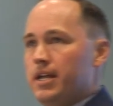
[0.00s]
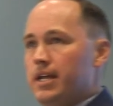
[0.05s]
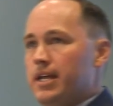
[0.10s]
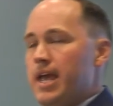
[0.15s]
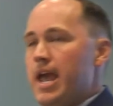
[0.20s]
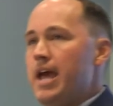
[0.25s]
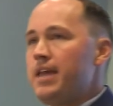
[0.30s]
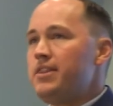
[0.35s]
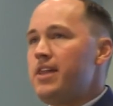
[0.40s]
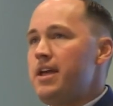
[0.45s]

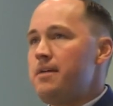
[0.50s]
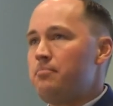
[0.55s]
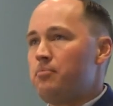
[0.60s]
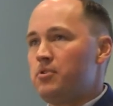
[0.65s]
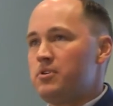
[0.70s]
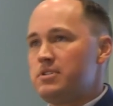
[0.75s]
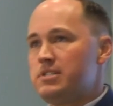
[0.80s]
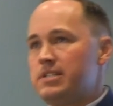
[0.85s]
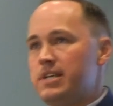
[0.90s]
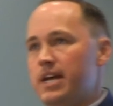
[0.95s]
Can they
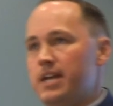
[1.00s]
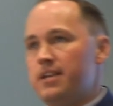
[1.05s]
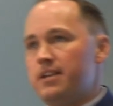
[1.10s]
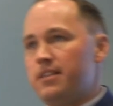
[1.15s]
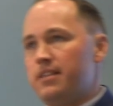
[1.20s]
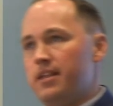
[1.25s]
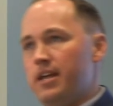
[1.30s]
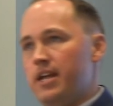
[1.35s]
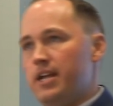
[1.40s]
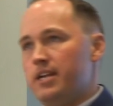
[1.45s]

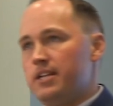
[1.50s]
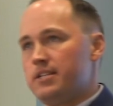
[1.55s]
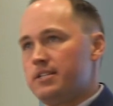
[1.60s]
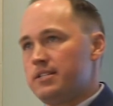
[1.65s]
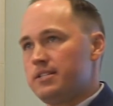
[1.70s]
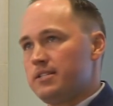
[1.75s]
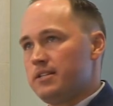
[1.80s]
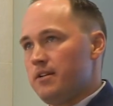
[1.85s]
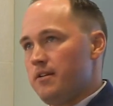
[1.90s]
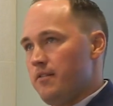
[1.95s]
present
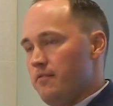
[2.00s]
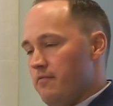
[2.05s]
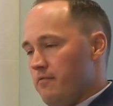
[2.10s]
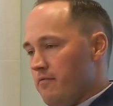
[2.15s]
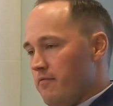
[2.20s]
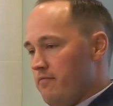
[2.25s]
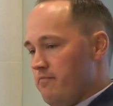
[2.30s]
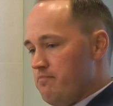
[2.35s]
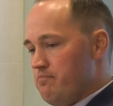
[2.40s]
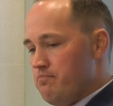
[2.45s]
things
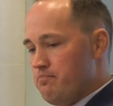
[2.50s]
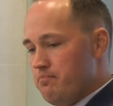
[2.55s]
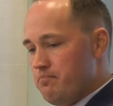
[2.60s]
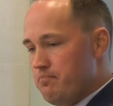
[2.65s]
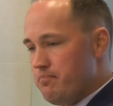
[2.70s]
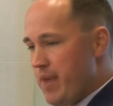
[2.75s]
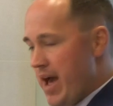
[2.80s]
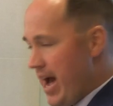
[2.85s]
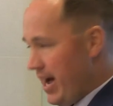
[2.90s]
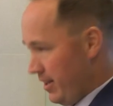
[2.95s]

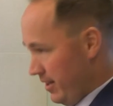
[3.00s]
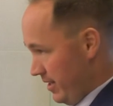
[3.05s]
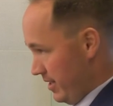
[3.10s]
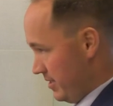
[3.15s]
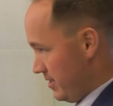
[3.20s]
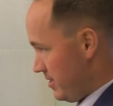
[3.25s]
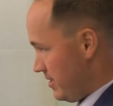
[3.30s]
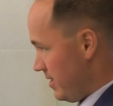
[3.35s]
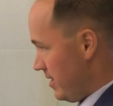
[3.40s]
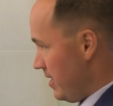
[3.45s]

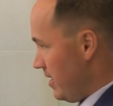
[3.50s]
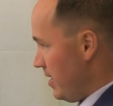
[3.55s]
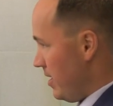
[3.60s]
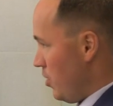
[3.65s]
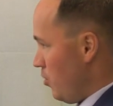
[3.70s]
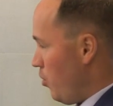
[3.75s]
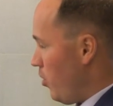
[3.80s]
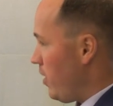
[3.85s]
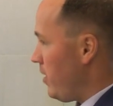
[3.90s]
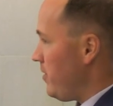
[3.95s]
balanced?
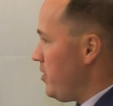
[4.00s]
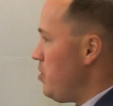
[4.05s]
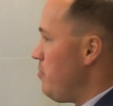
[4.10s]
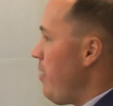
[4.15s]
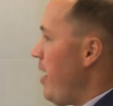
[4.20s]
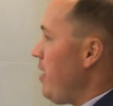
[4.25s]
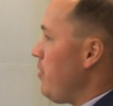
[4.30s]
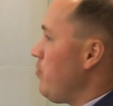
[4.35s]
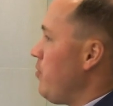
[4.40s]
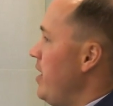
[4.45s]
Where you
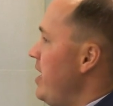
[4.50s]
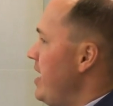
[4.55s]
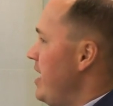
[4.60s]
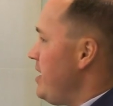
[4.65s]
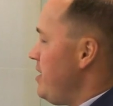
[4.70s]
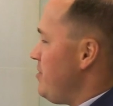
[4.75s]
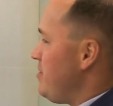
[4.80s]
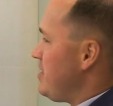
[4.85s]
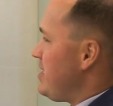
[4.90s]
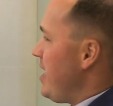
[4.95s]
might read it
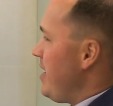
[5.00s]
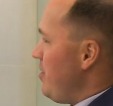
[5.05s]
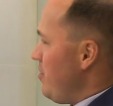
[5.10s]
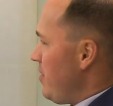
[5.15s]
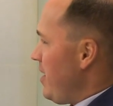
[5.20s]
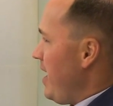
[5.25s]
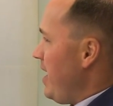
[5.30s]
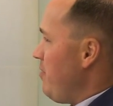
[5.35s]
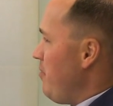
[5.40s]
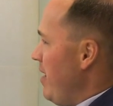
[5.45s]
and you'll say,
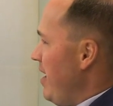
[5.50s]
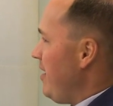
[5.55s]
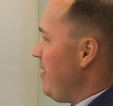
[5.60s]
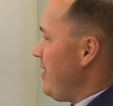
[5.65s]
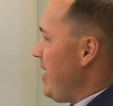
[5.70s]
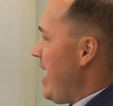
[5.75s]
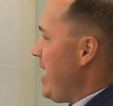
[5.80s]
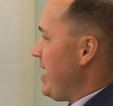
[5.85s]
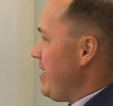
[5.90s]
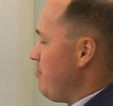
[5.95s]
okay,
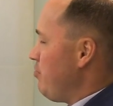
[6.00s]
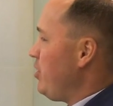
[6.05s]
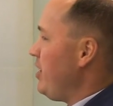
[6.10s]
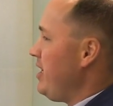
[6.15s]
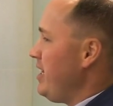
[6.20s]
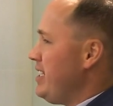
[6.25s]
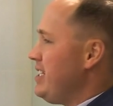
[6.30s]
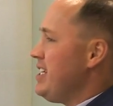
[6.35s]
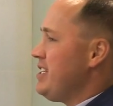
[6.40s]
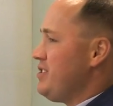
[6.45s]
well, I
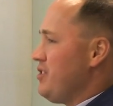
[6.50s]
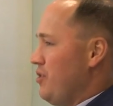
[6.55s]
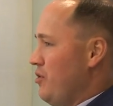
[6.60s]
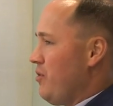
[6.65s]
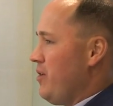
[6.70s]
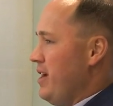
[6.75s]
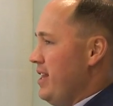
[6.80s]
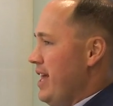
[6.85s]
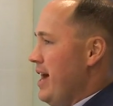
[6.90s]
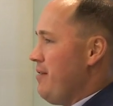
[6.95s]
completely
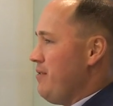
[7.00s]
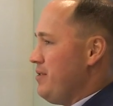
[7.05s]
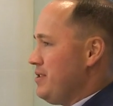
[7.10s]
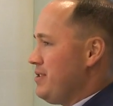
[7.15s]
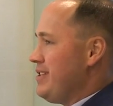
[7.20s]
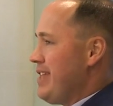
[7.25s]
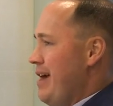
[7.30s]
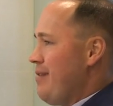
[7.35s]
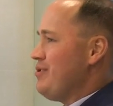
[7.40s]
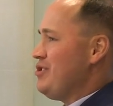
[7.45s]
disagree. That
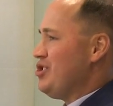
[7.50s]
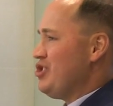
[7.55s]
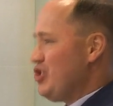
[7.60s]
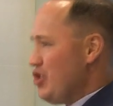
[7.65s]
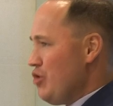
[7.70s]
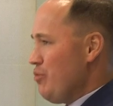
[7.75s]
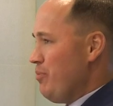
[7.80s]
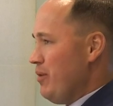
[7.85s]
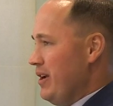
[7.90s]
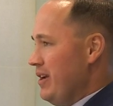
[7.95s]
was
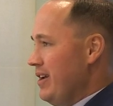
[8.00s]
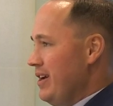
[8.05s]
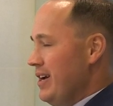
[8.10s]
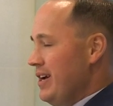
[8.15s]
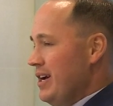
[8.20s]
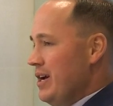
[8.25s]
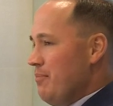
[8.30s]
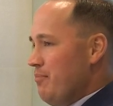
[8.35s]
stupid.